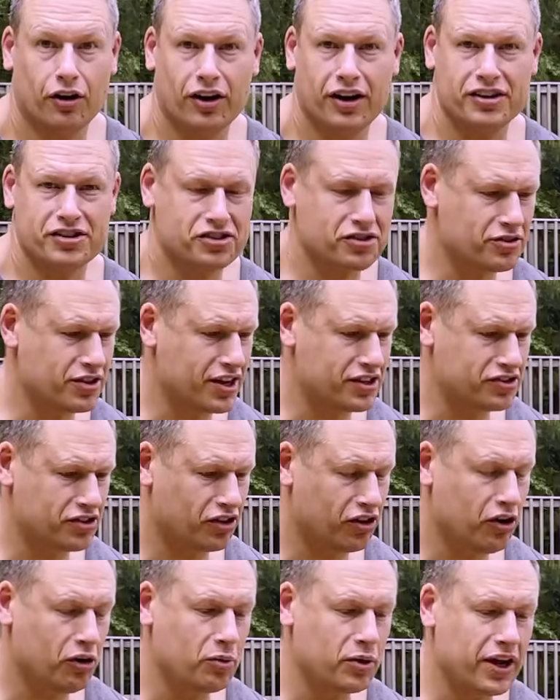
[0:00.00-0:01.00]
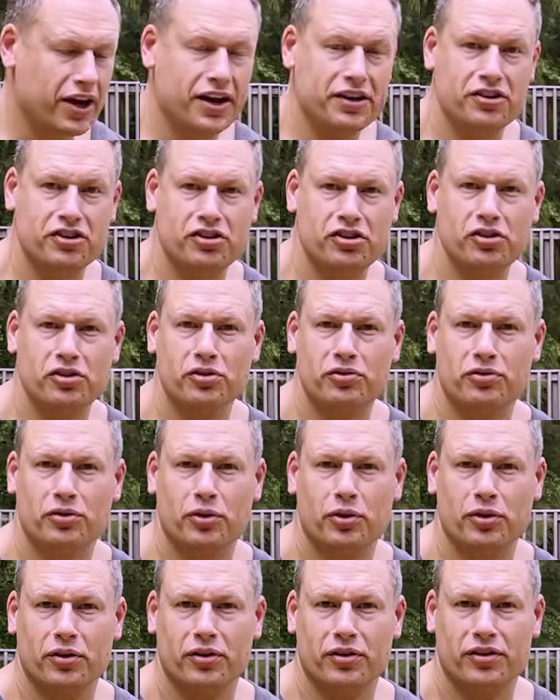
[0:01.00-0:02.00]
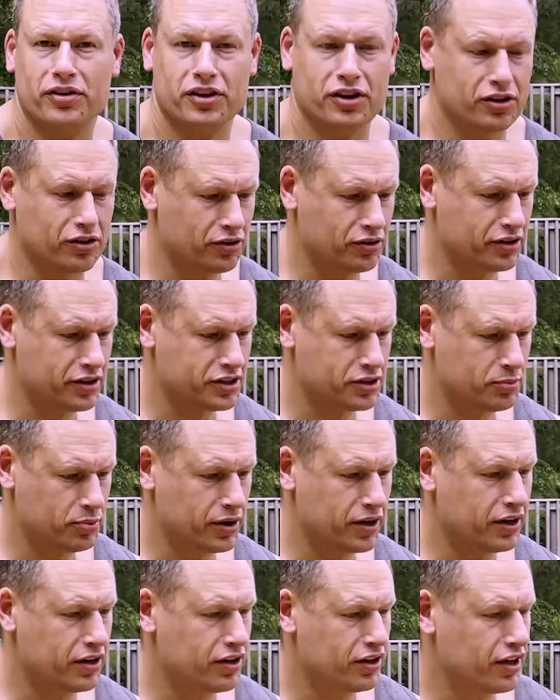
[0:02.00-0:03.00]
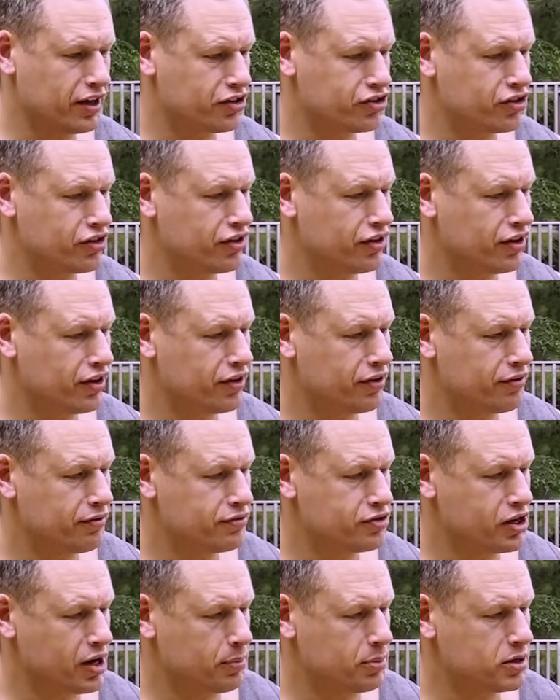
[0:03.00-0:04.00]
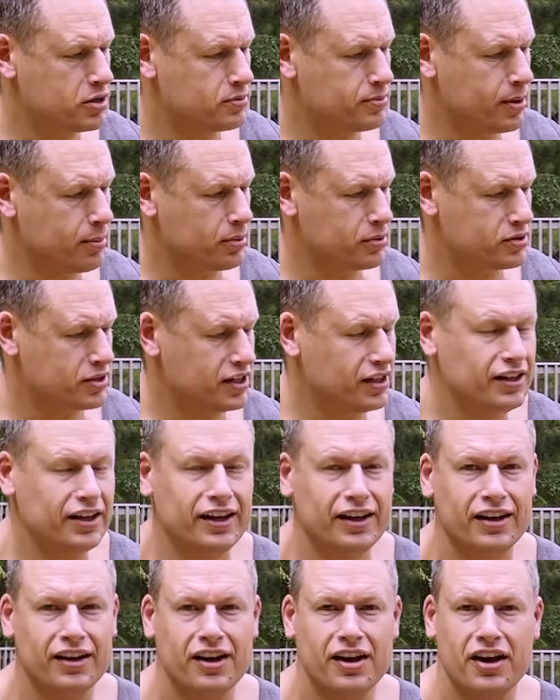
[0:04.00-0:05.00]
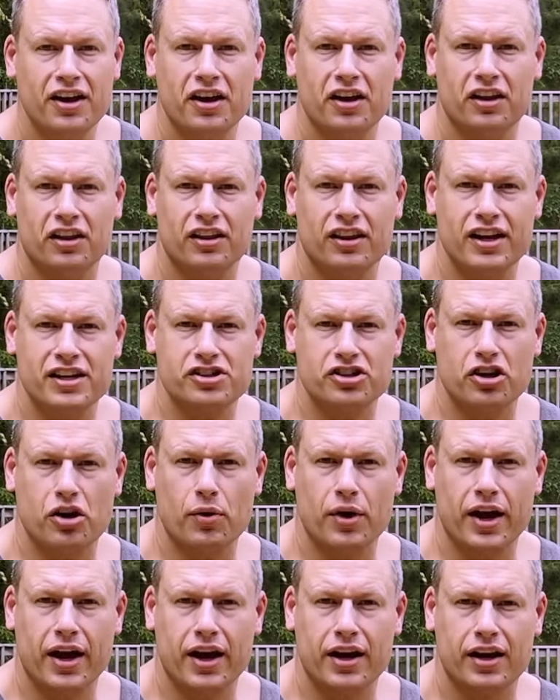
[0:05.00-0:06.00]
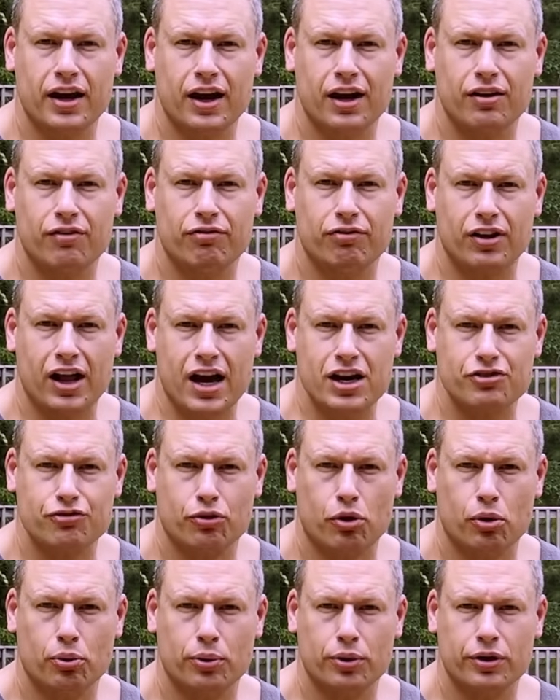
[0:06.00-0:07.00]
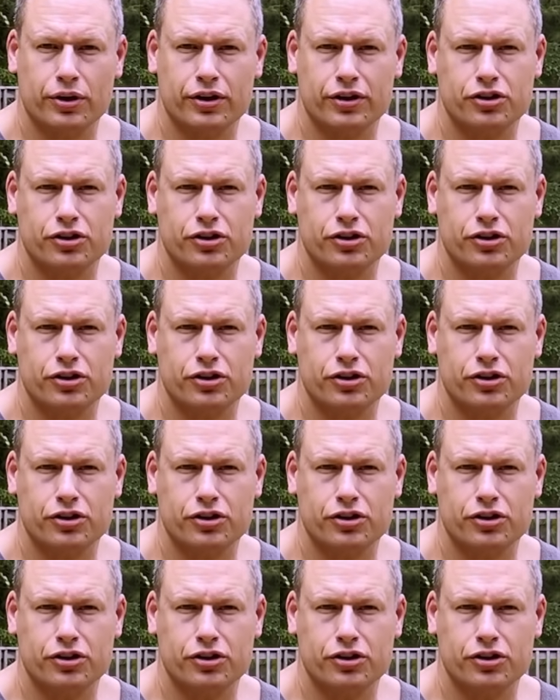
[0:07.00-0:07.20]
right, so that's all we had to do for the early spring collection of Japanese maple seedling. Let's go ahead and flash forward